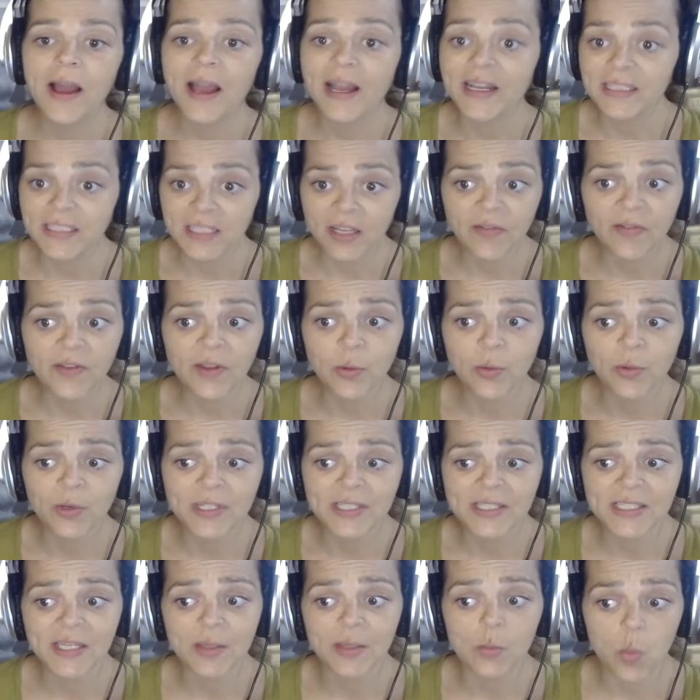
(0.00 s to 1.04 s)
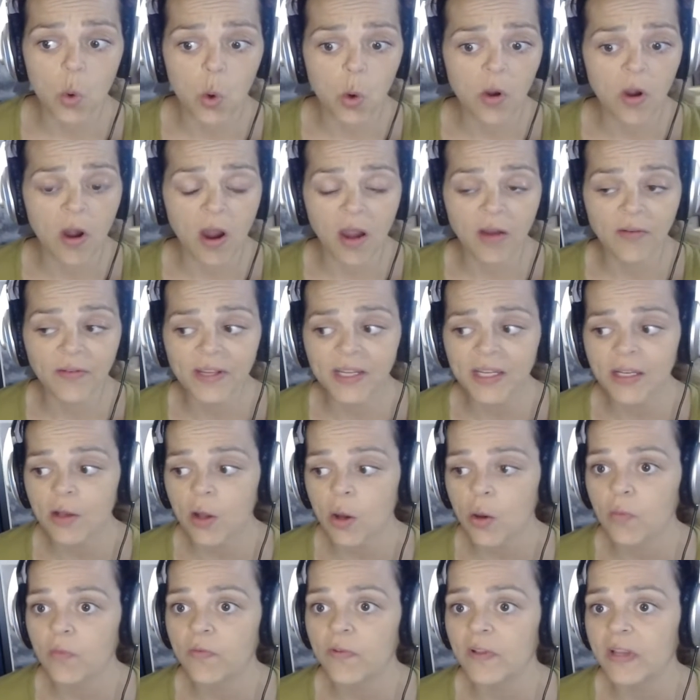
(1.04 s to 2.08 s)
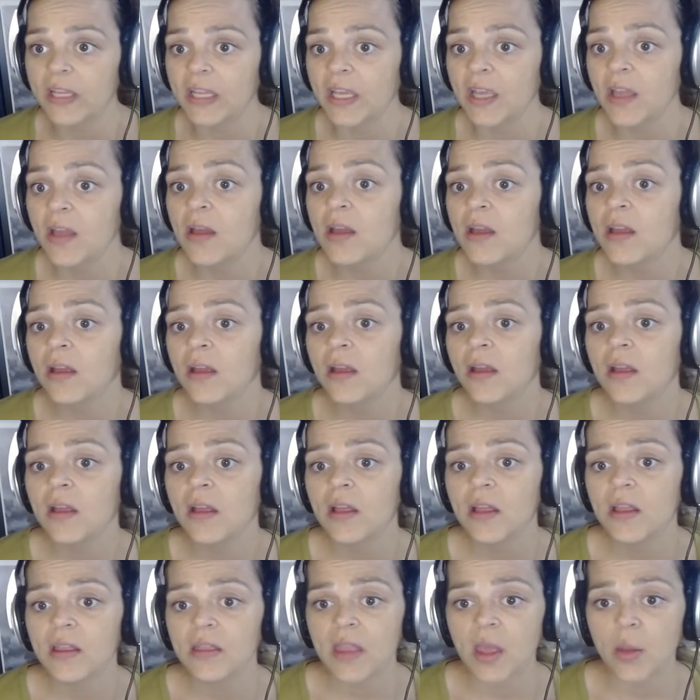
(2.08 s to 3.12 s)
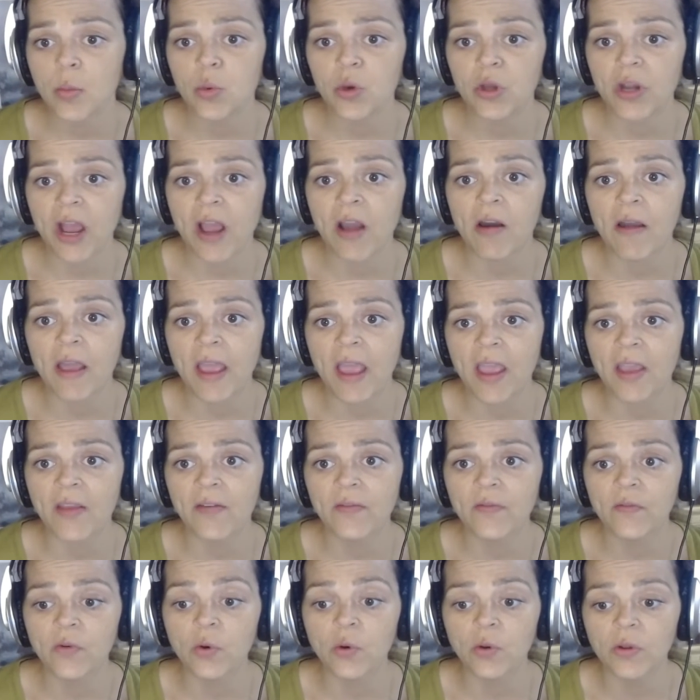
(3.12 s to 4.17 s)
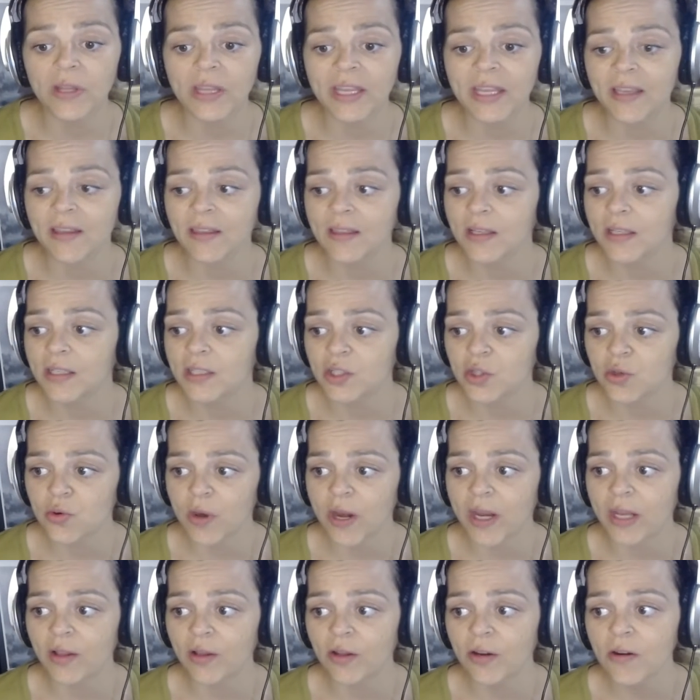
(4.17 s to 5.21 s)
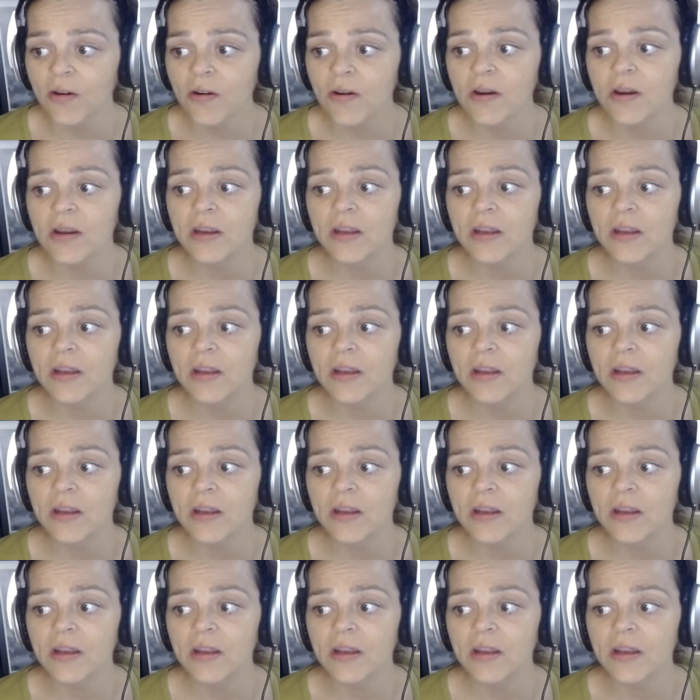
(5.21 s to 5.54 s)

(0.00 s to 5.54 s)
I definitely want to see more of it. Hopefully they put out a full-length trailer.